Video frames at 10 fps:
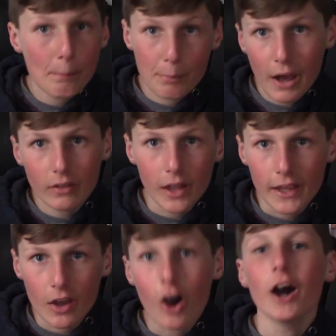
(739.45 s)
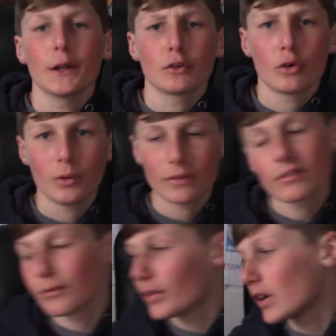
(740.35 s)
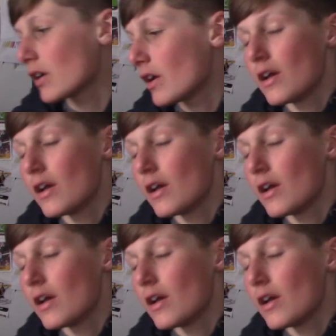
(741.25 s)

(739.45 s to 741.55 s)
spotlight on Christopher